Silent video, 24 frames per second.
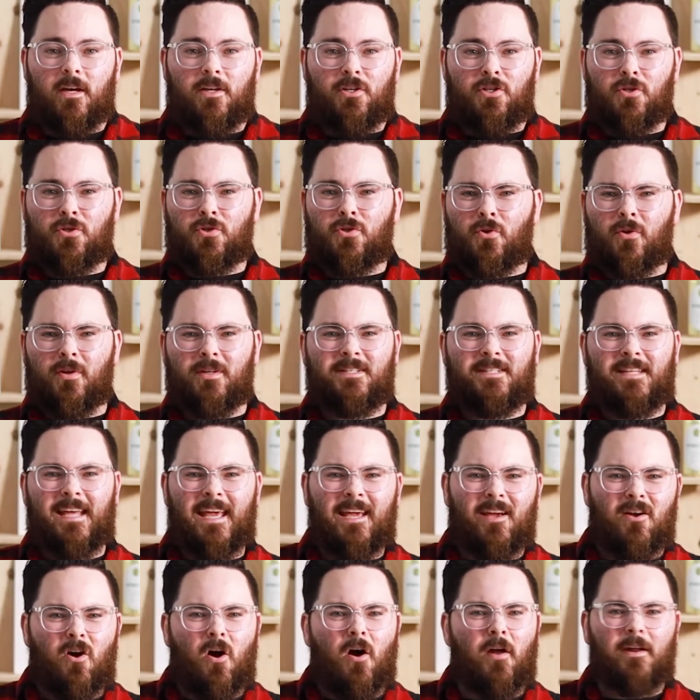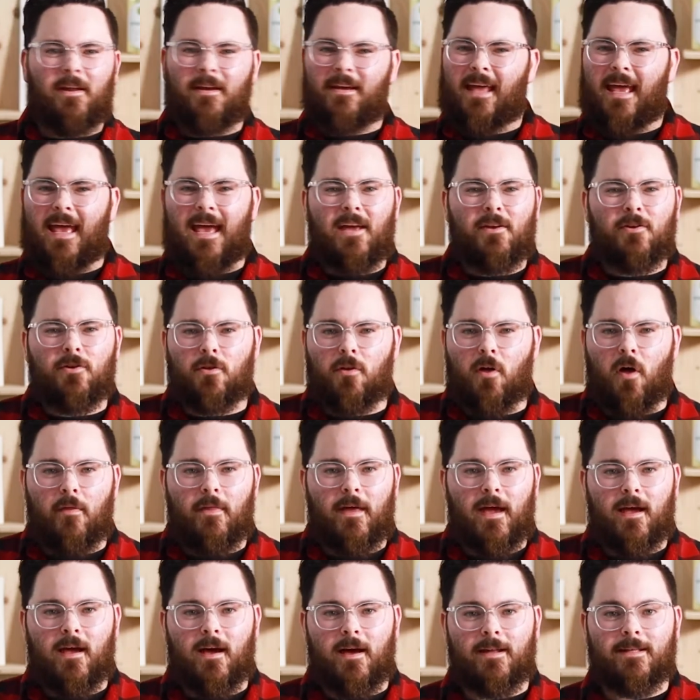to sort of take on and handle all
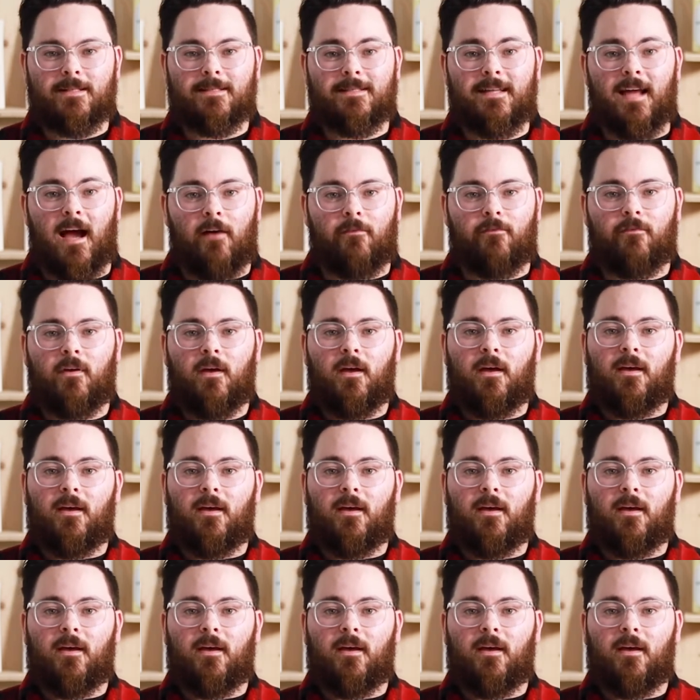that kind of stuff.